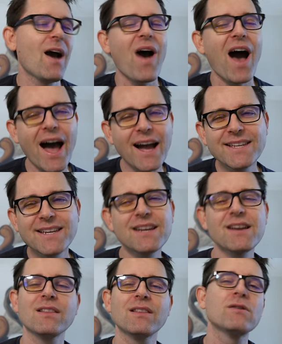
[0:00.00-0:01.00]
Now, I
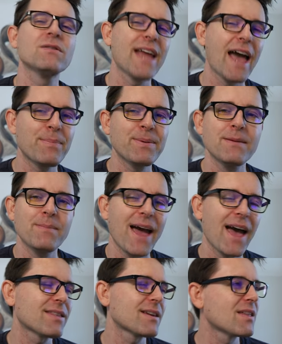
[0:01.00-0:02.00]
did a little napkin
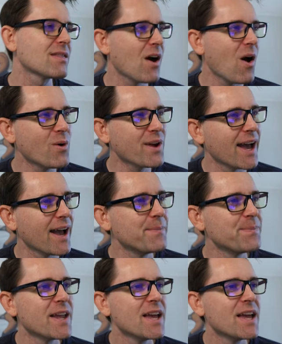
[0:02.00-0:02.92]
math and I thought, okay,